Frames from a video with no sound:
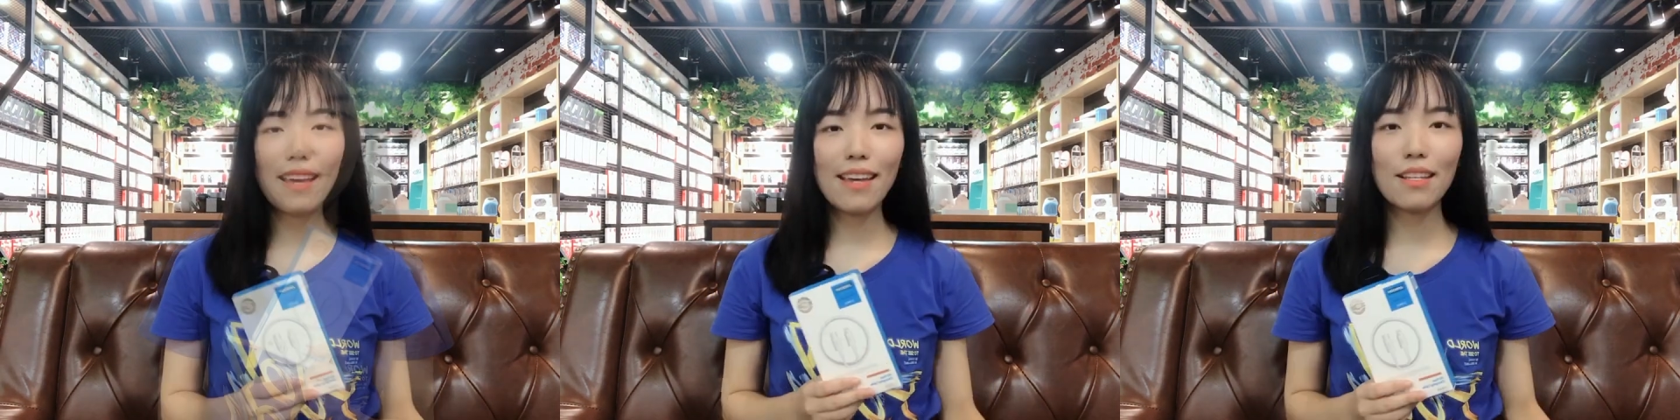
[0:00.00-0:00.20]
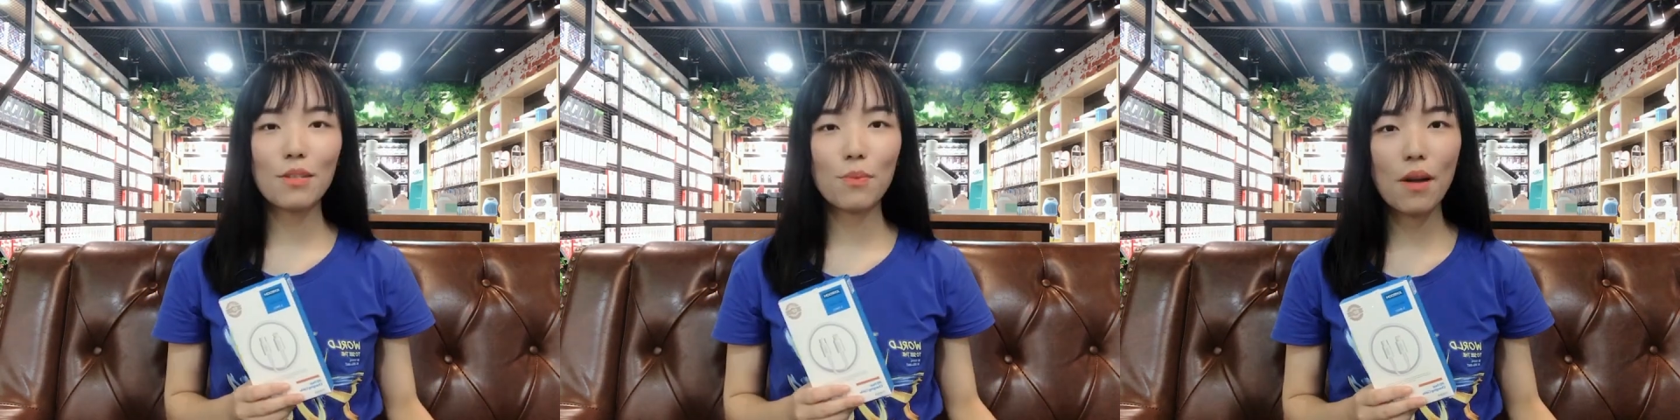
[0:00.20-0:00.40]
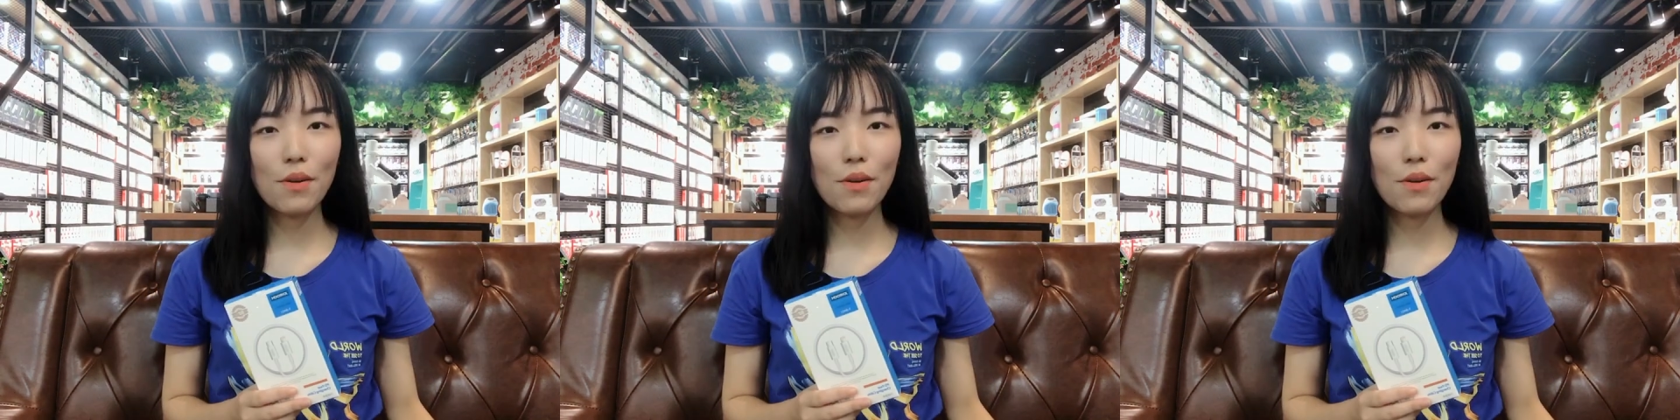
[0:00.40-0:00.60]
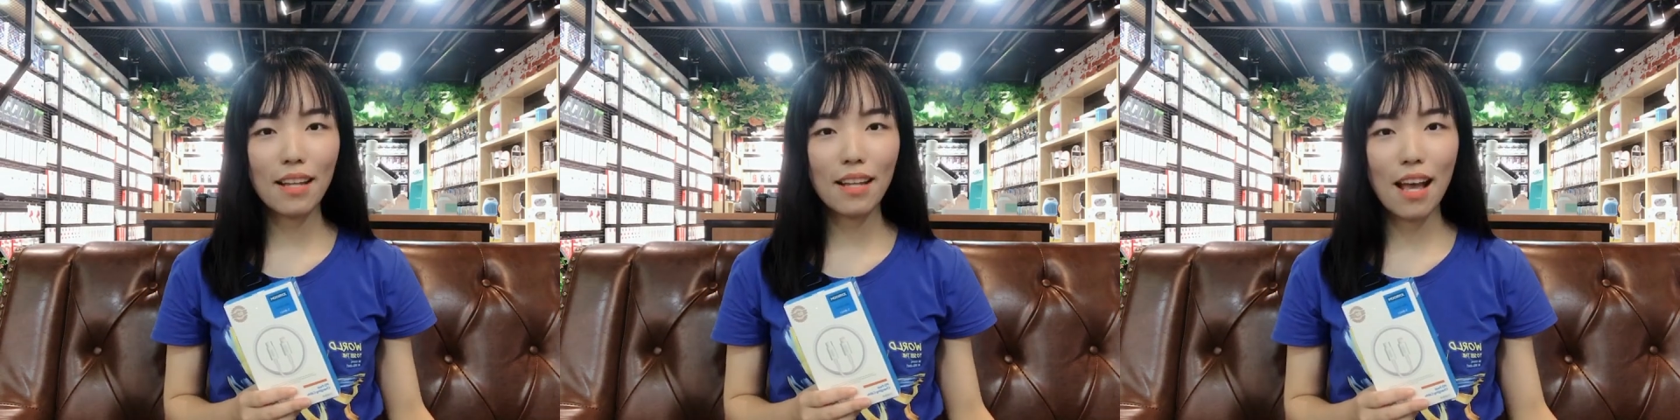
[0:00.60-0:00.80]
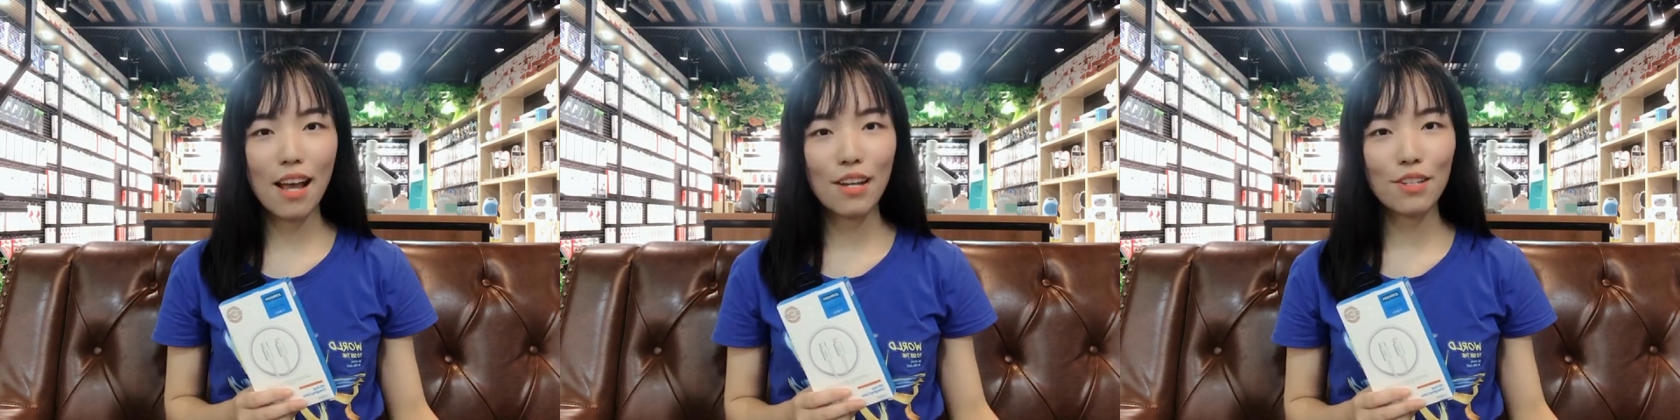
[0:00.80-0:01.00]
It's very
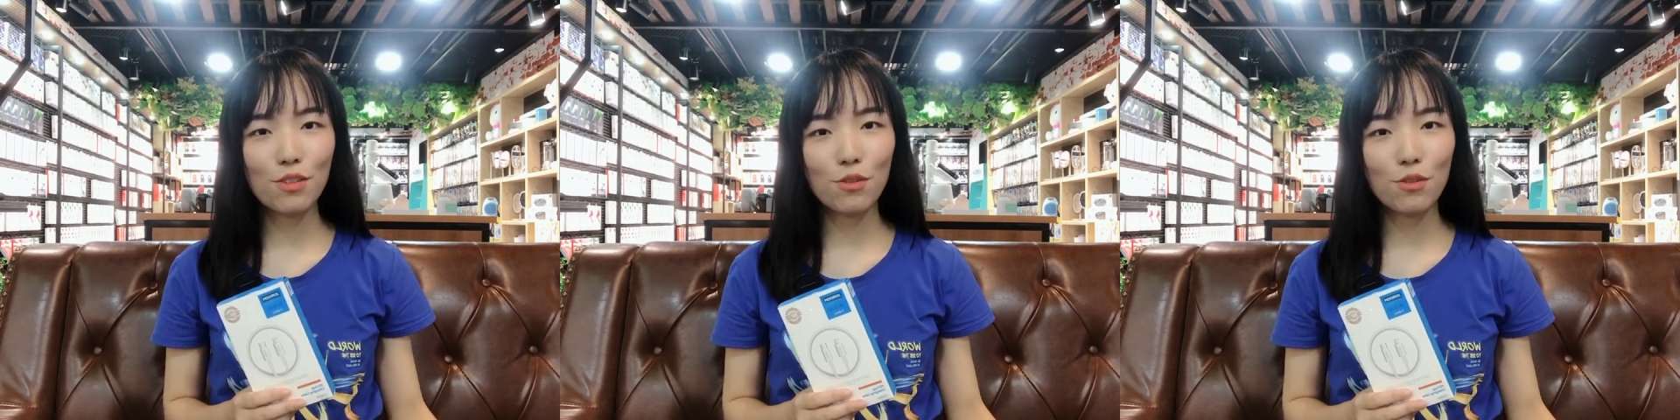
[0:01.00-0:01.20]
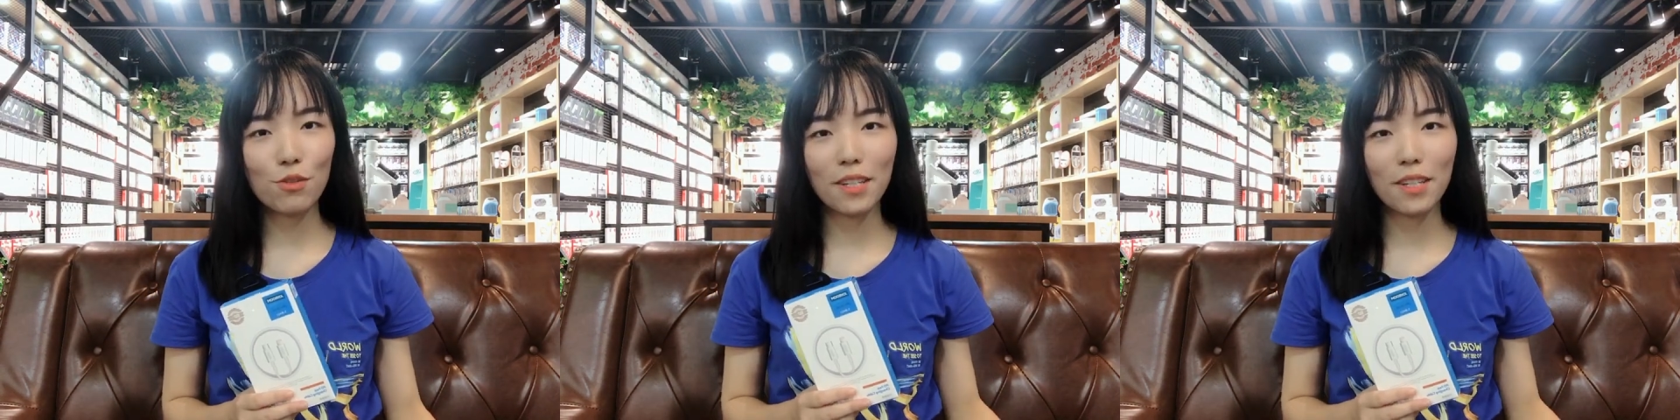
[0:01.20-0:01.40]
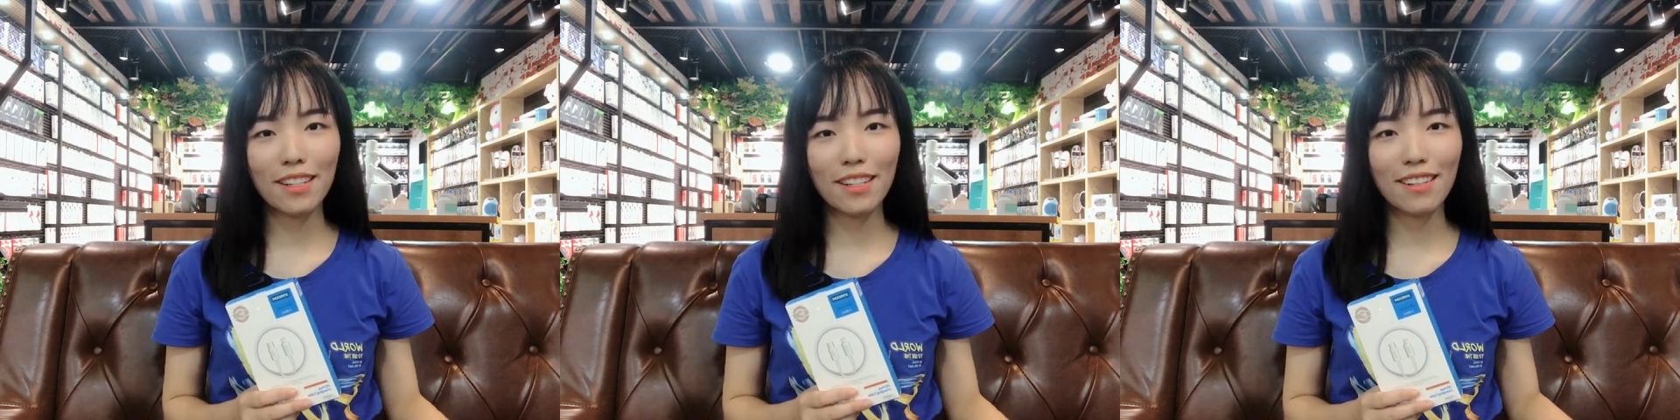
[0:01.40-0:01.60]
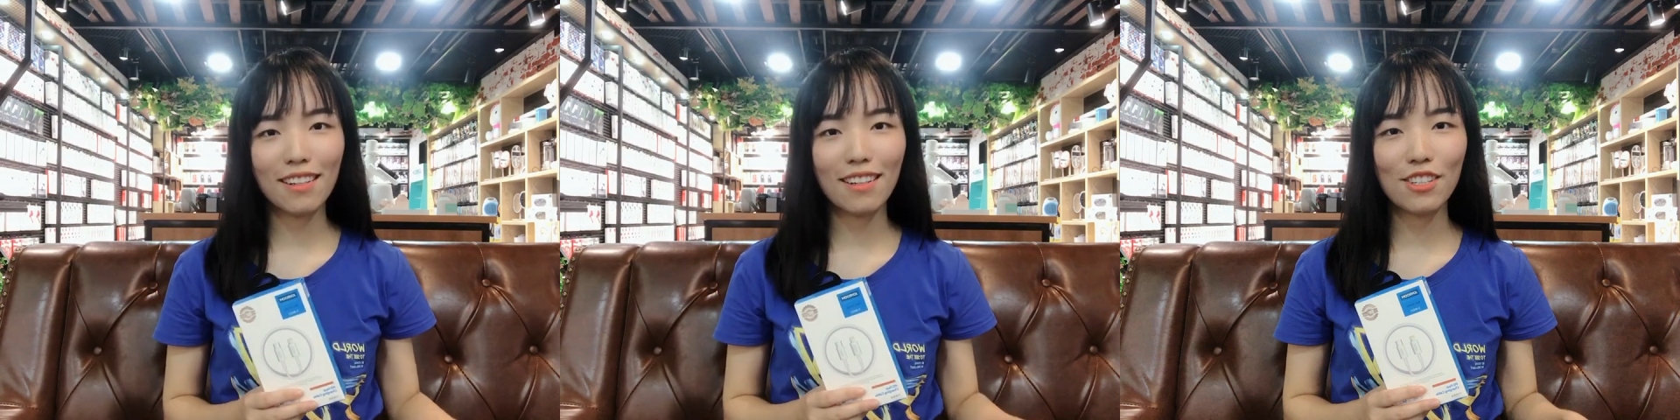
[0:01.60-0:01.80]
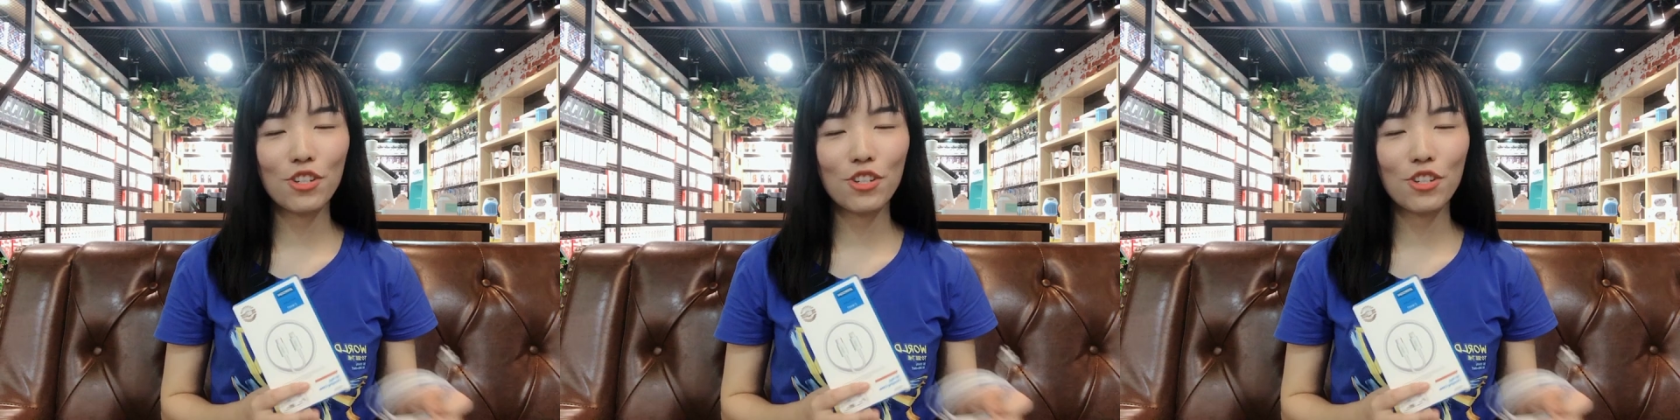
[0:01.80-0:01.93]
nice to be here,